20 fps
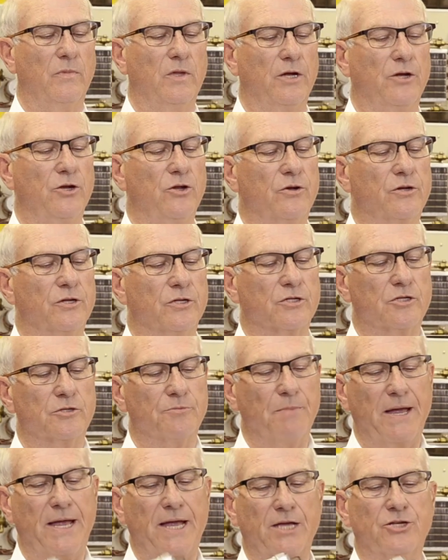and you can
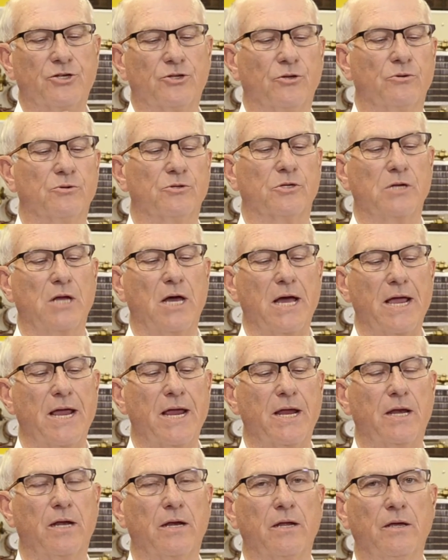smash those
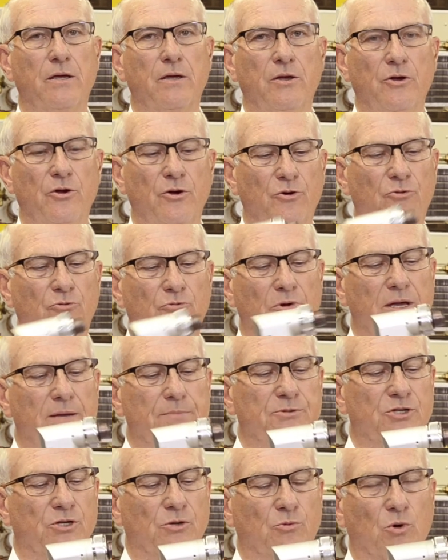9
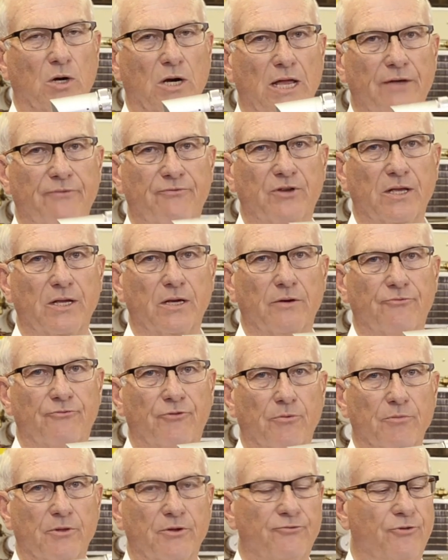ribs that were left in it
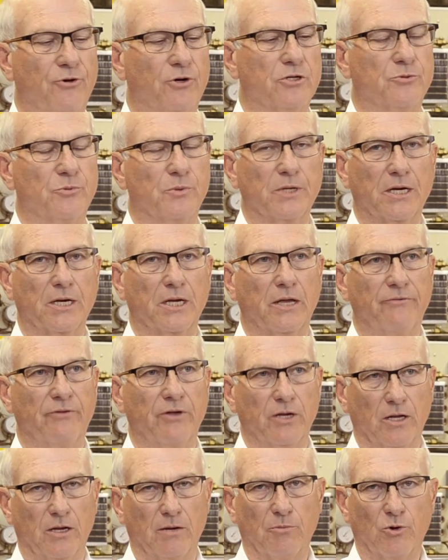from the first one and give
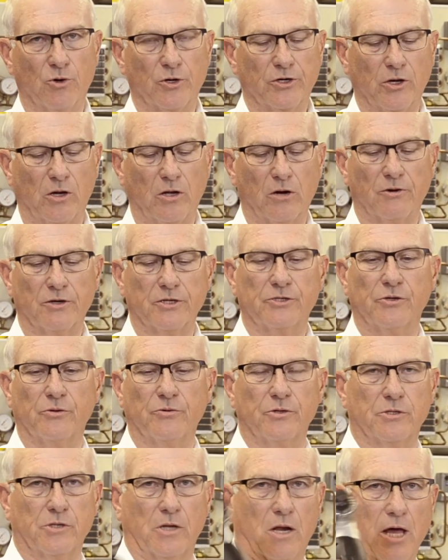you a little more tolerance. So
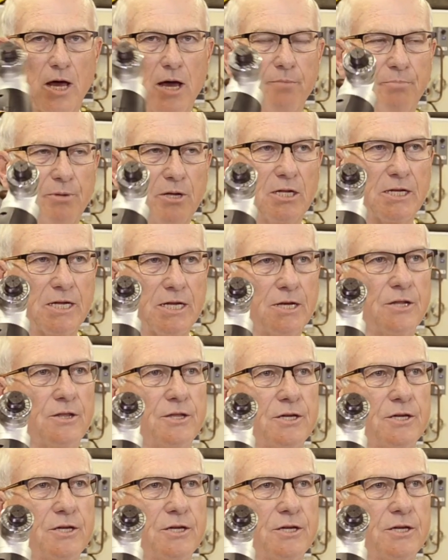there's a lot built into